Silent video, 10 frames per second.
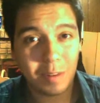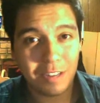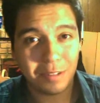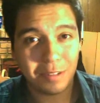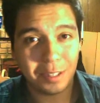were
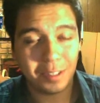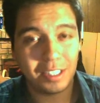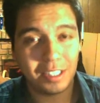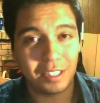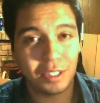
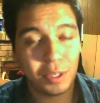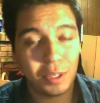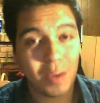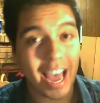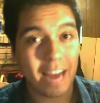introduced to
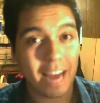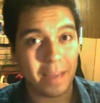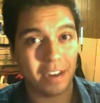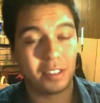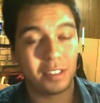two
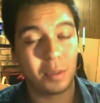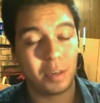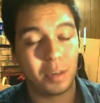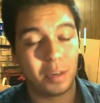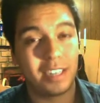animators who
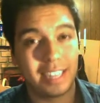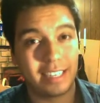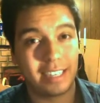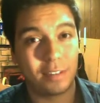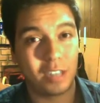were
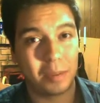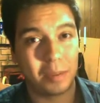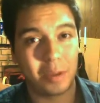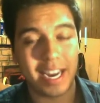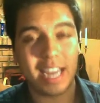selected for top
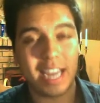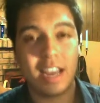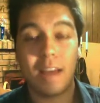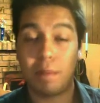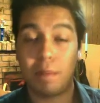20.
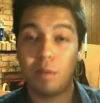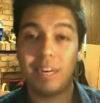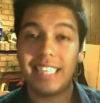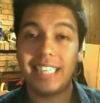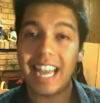
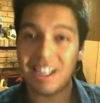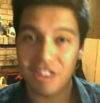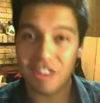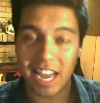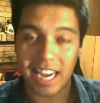Blueprint and
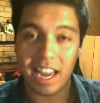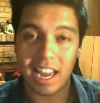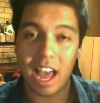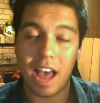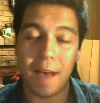Jade.
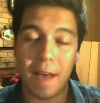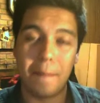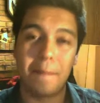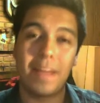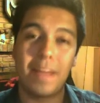
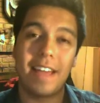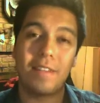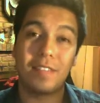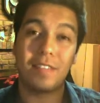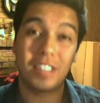If
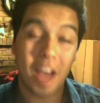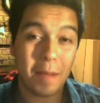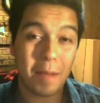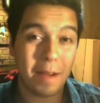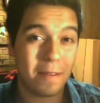you saw
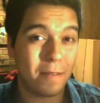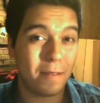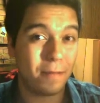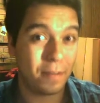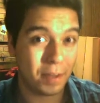my
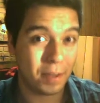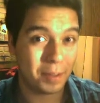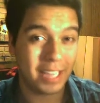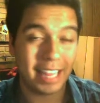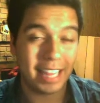
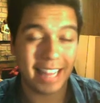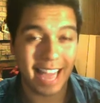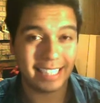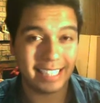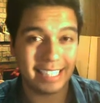reviews
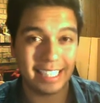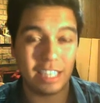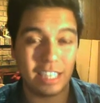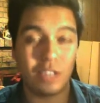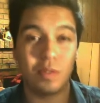last
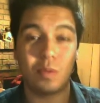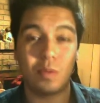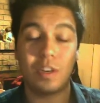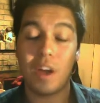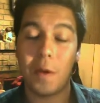season, you
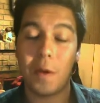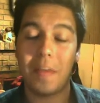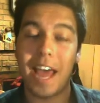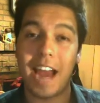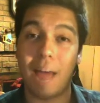would know
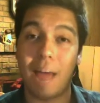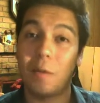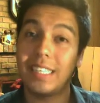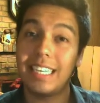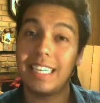that I
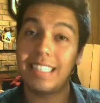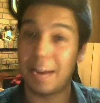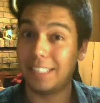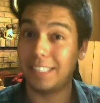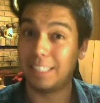wasn't
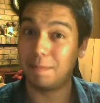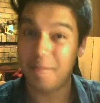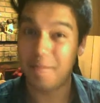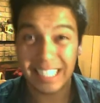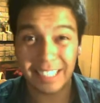Cyrus's
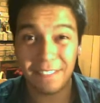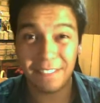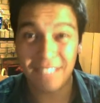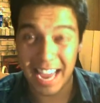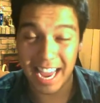biggest
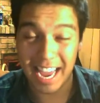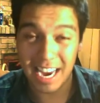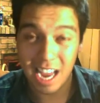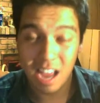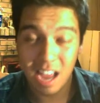
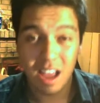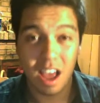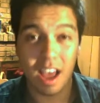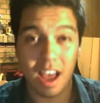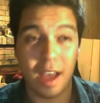fan,
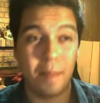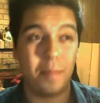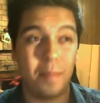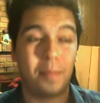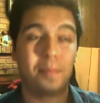but